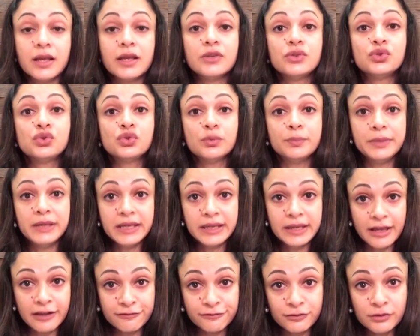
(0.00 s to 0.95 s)
So, be
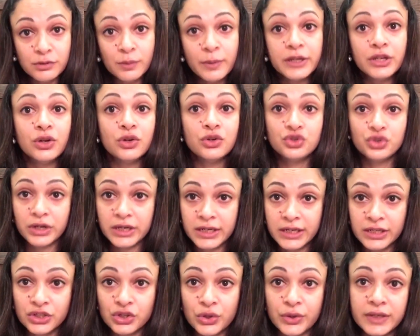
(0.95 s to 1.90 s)
careful when you're
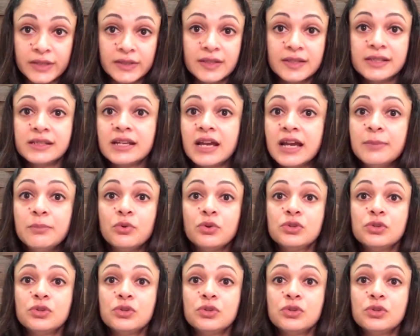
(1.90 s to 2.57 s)
training during this time.